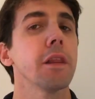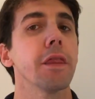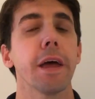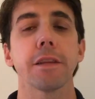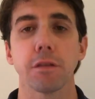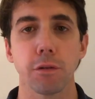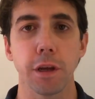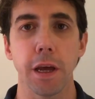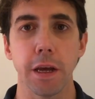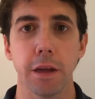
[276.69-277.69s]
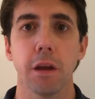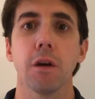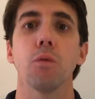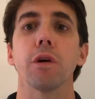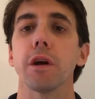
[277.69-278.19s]
That's okay.
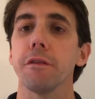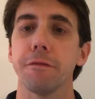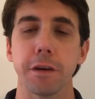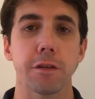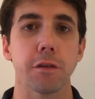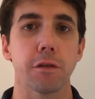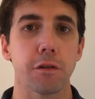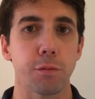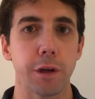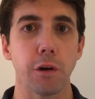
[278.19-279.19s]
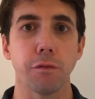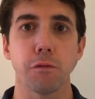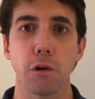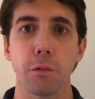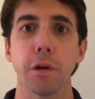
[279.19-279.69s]
We're going to fix those as we go
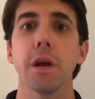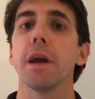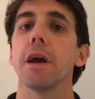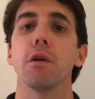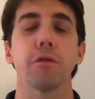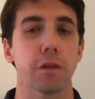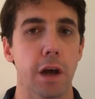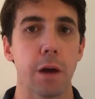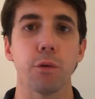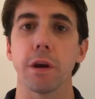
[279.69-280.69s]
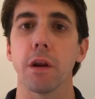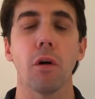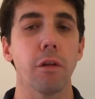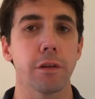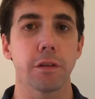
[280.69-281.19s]
forward, and over time we'll get
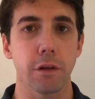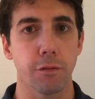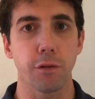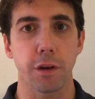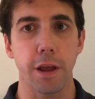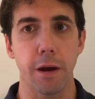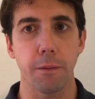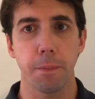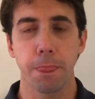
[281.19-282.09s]
all this stuff worked out.